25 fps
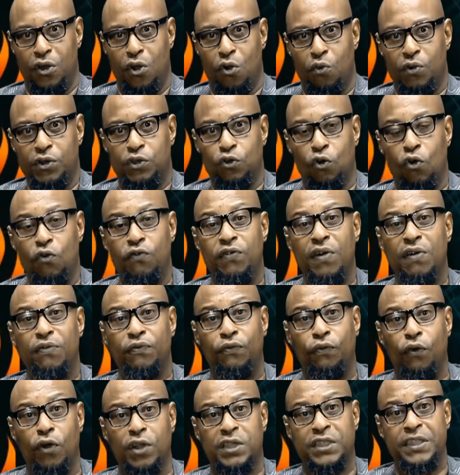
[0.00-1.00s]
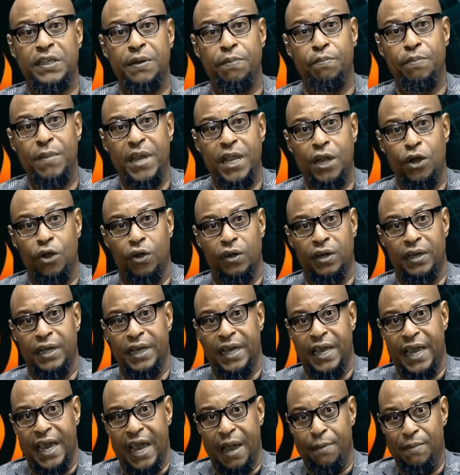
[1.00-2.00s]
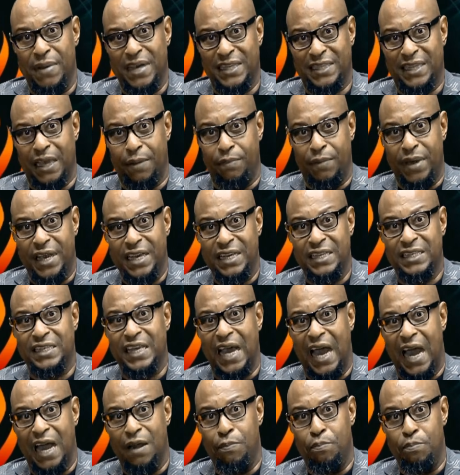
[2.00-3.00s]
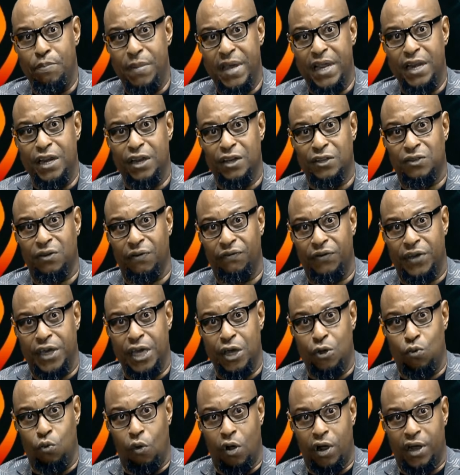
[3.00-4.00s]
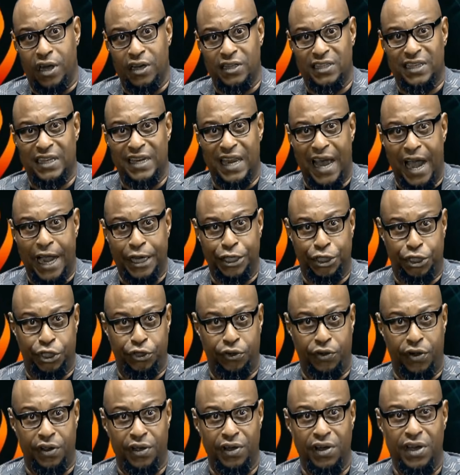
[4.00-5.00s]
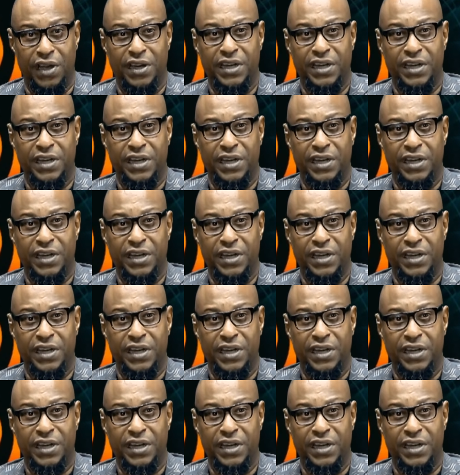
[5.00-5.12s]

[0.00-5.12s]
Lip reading: With over 40 million MSMEs and millions of gig workers in Nigeria,